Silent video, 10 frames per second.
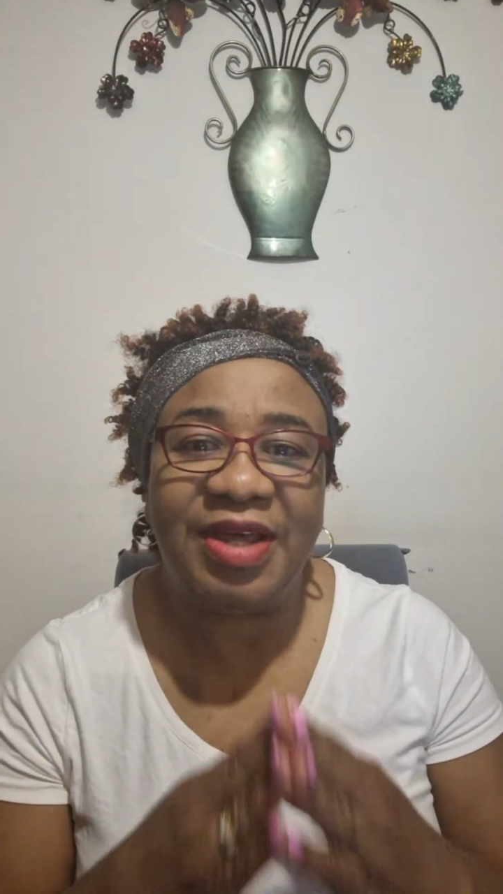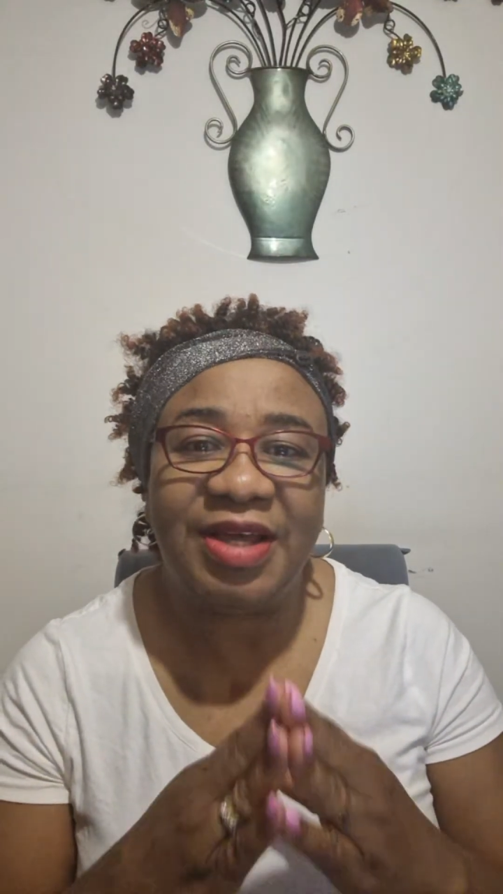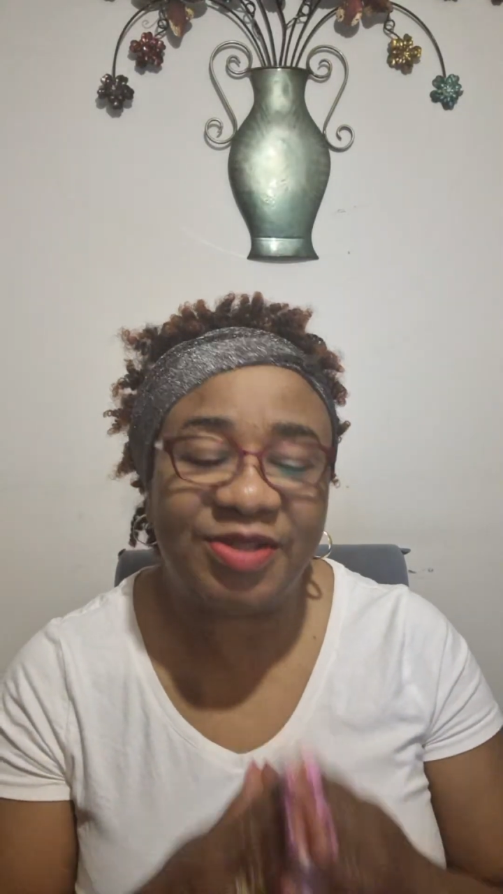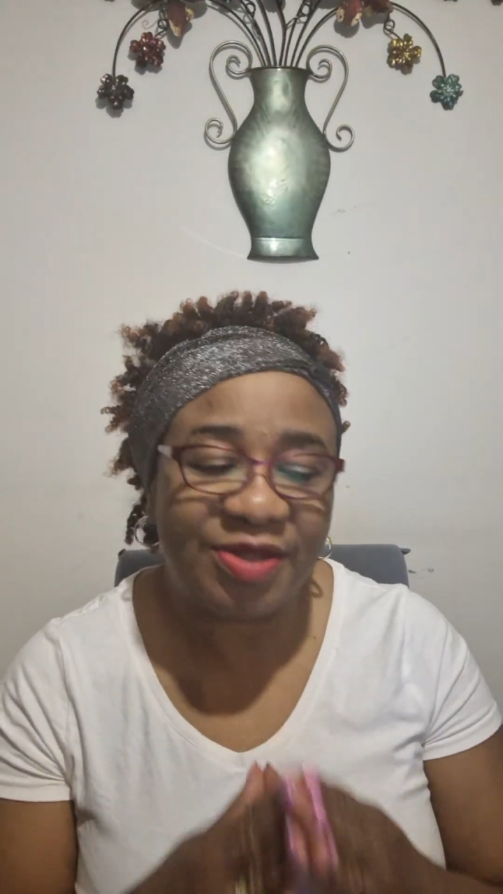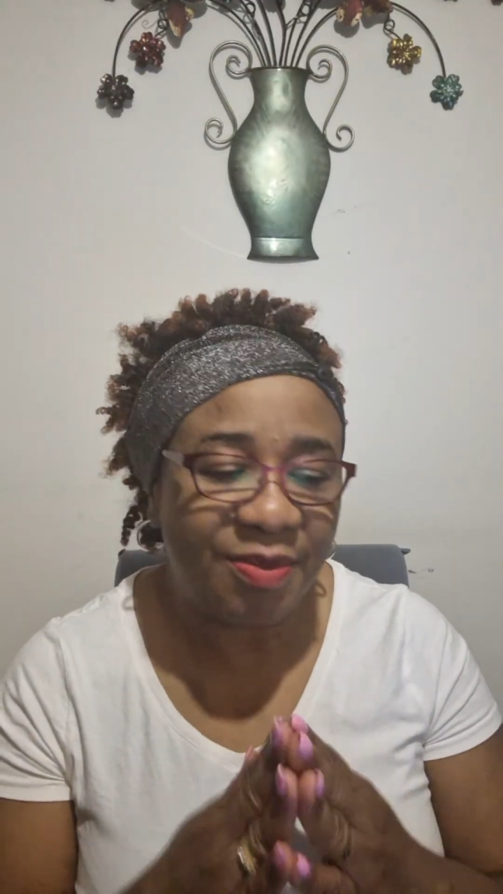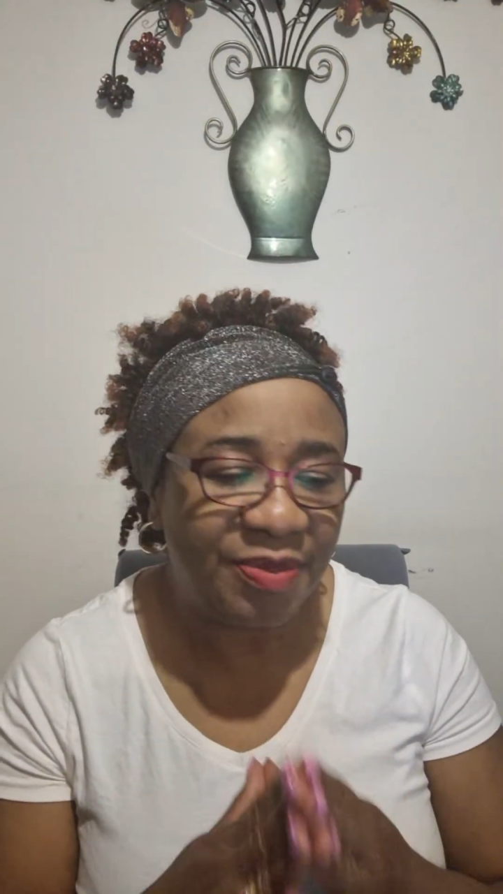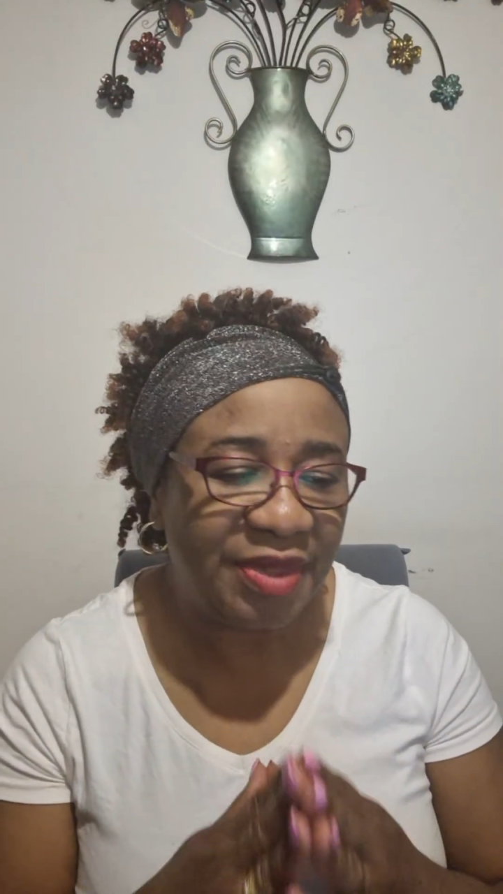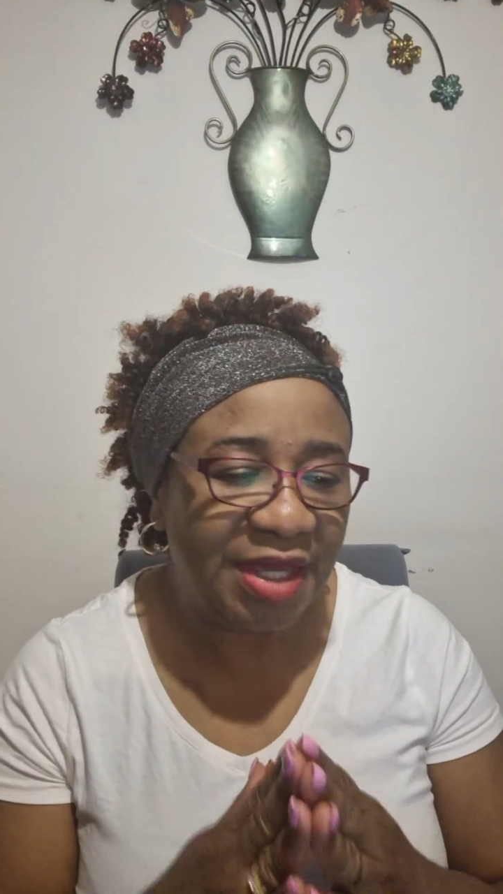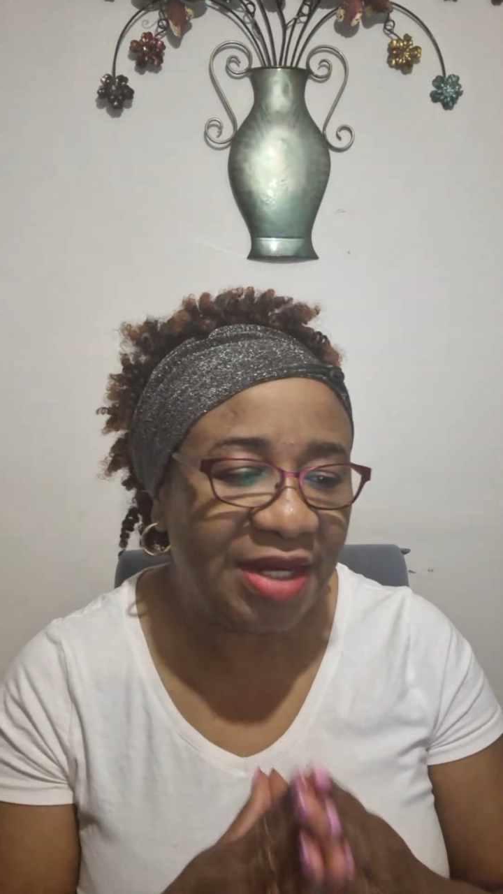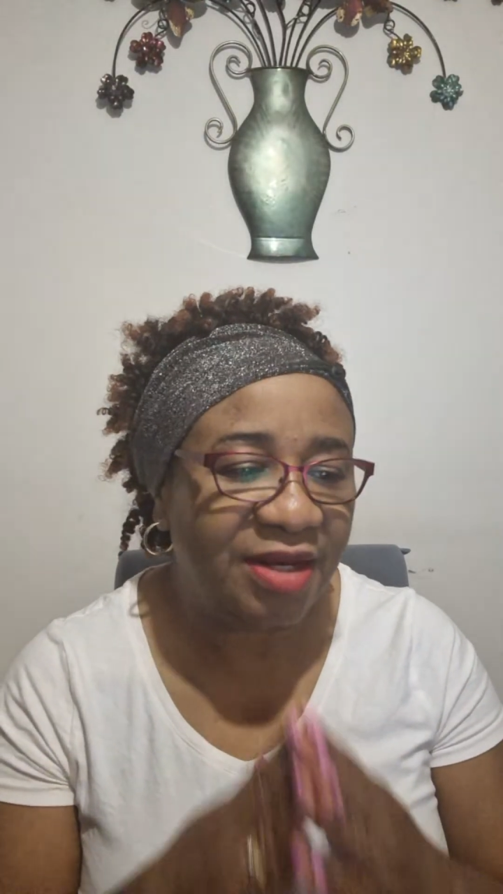that
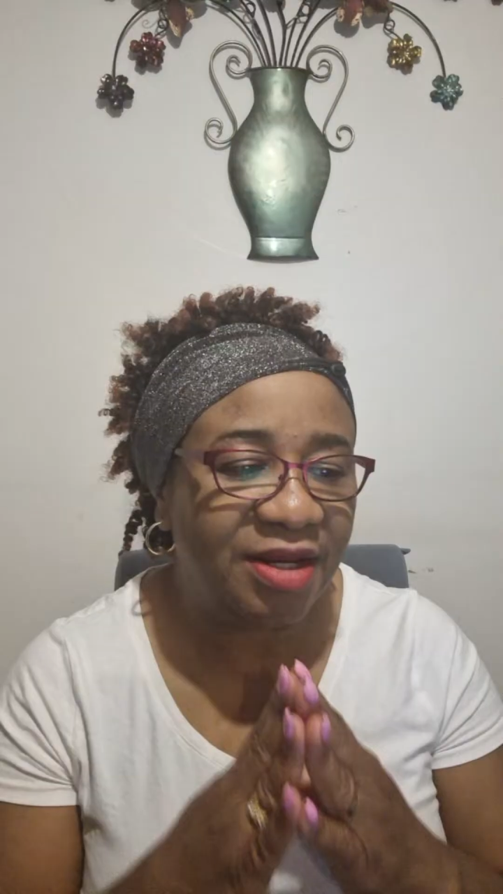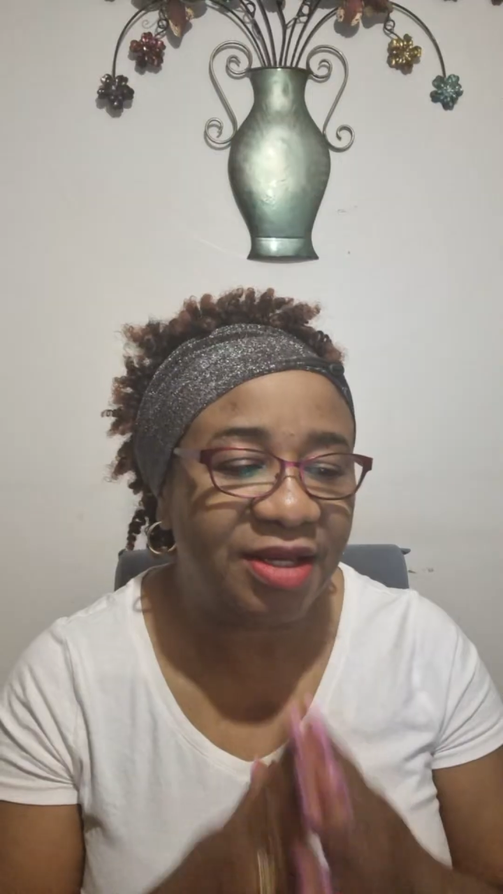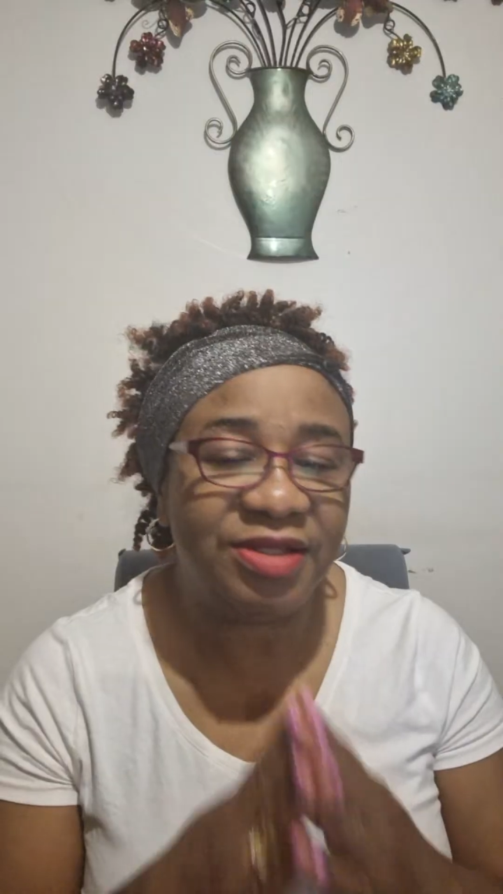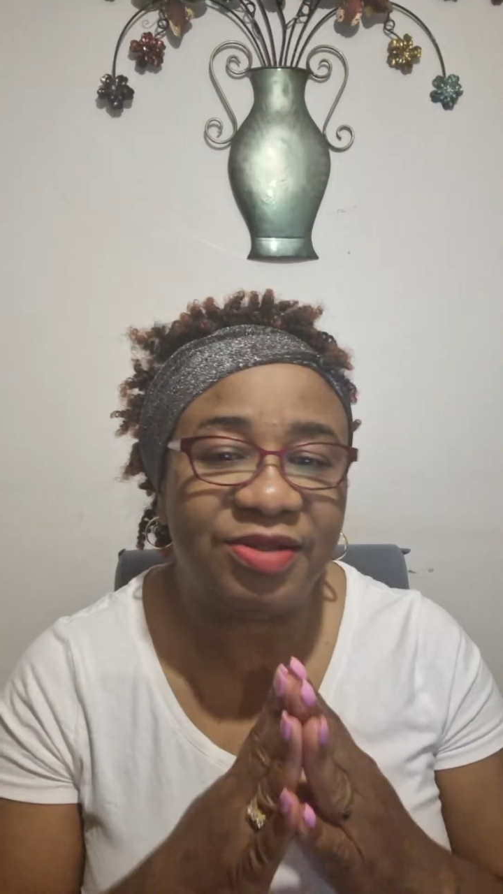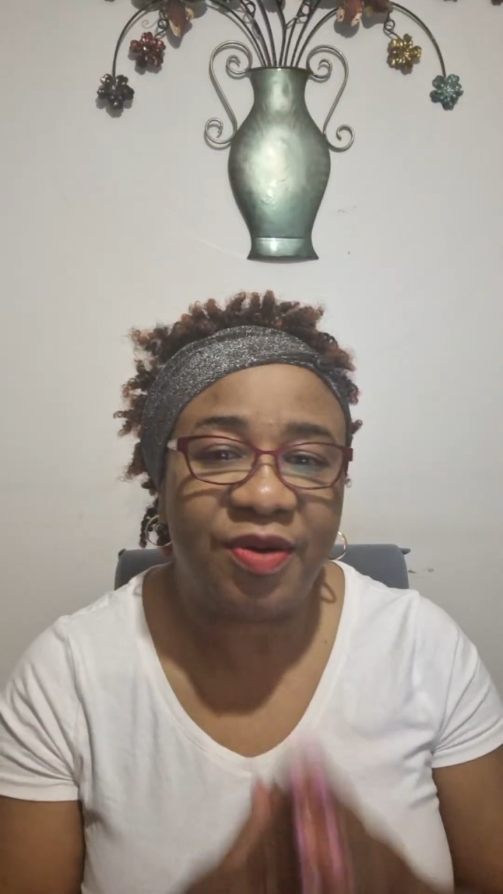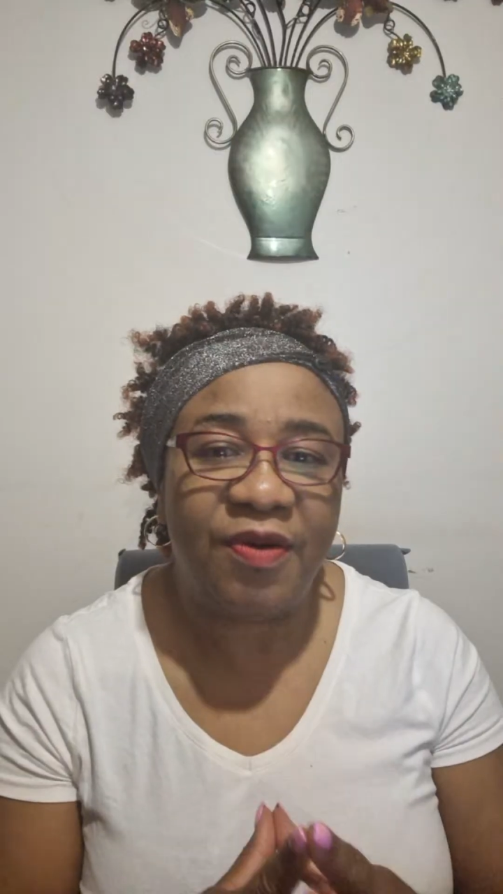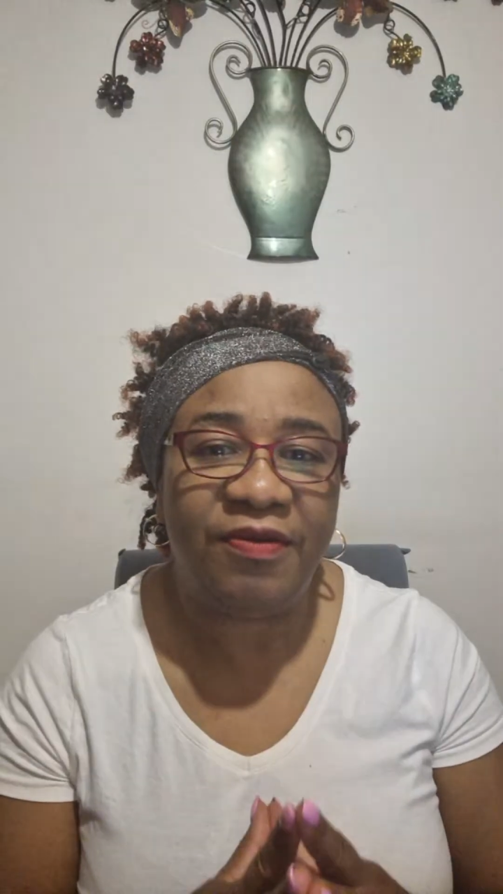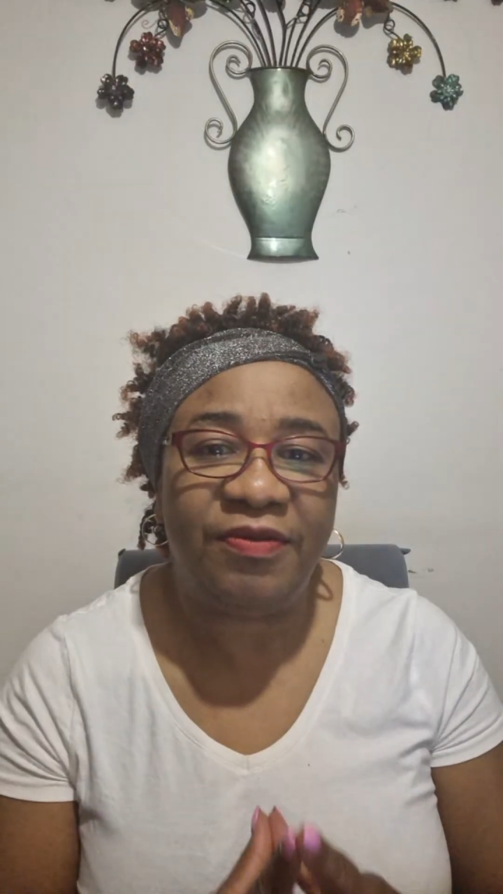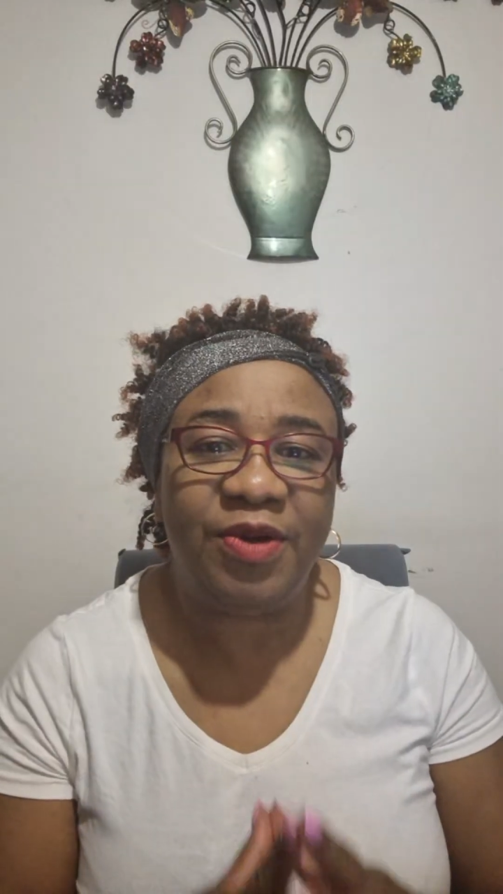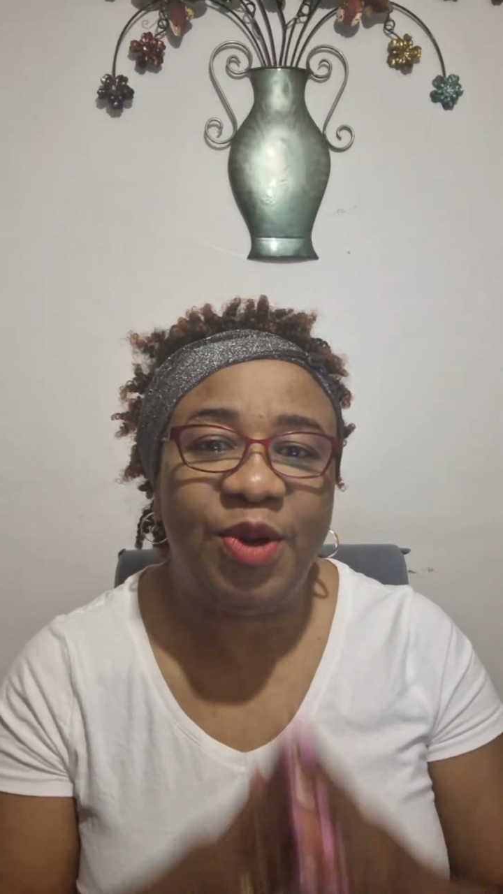something is off